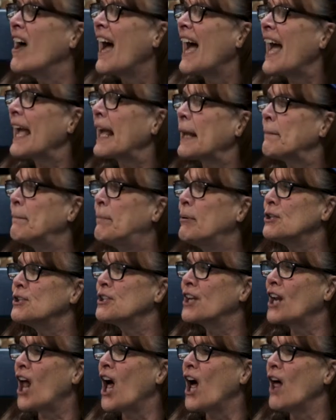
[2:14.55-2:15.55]
I could
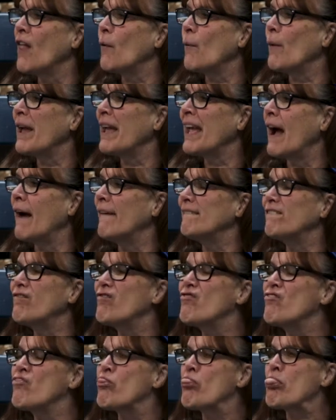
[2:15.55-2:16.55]
push it all the way out
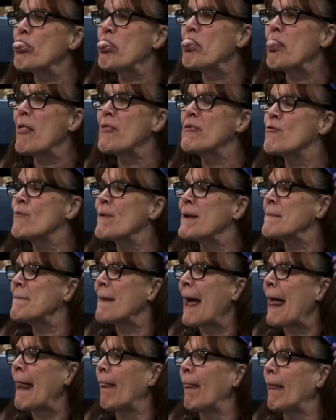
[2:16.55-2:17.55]
between
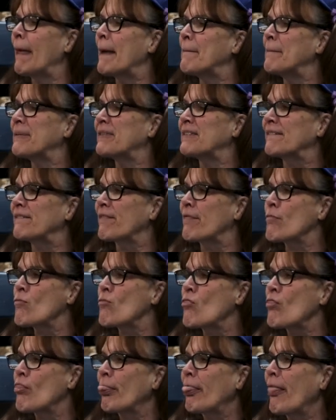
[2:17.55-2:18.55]
my lips
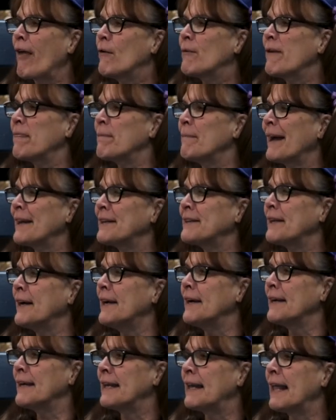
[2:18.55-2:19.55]
with my
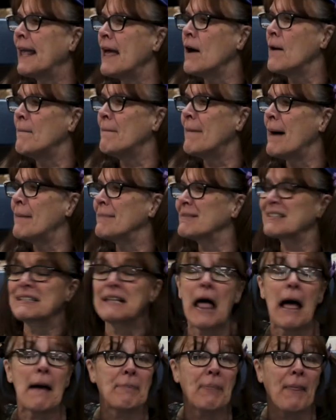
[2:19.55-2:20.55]
tongue and help Mama
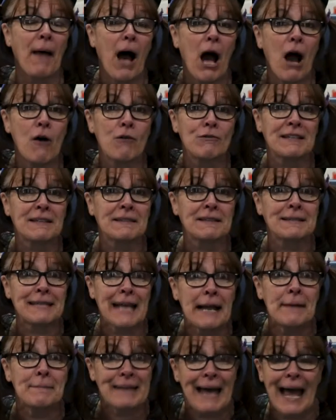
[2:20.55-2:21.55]
slop the hogs at the
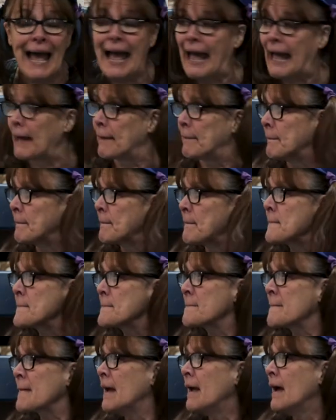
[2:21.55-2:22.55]
same time.
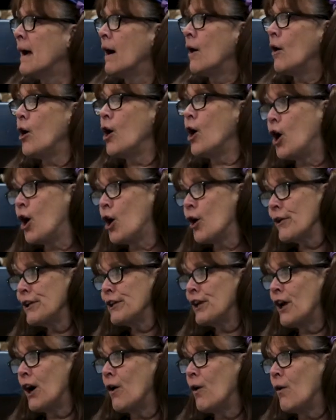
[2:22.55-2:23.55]

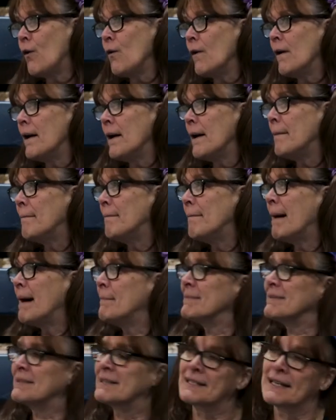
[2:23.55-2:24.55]
Oreo,
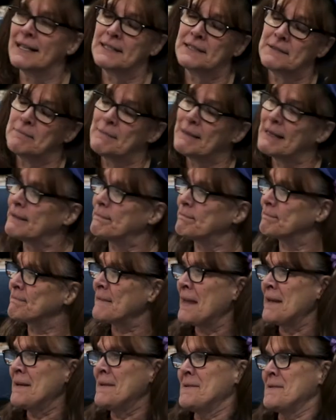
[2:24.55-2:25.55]
Mama said to me.
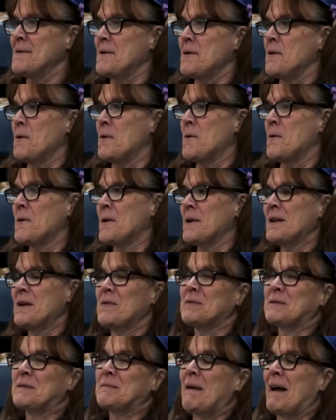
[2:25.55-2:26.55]

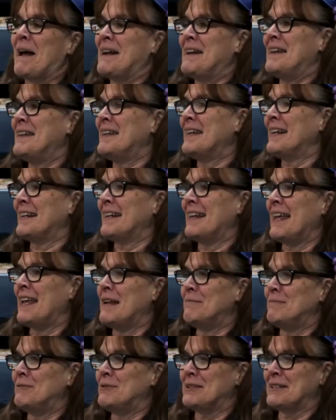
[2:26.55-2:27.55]
Oreo's my
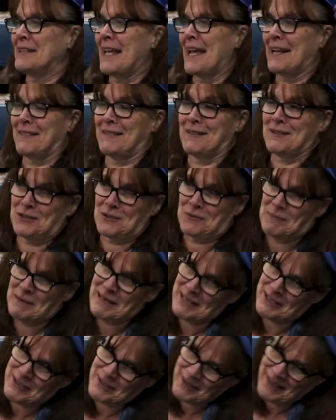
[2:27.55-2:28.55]
nickname, just like the
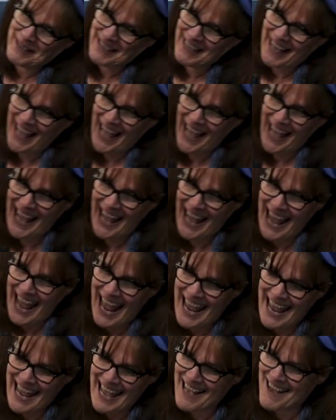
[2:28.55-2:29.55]
sweet cookie
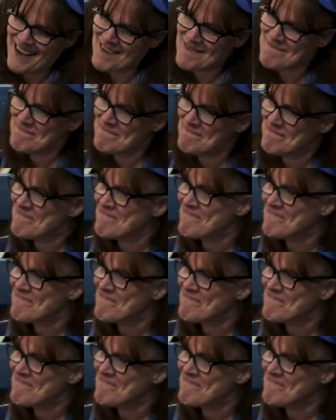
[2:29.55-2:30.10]
I am.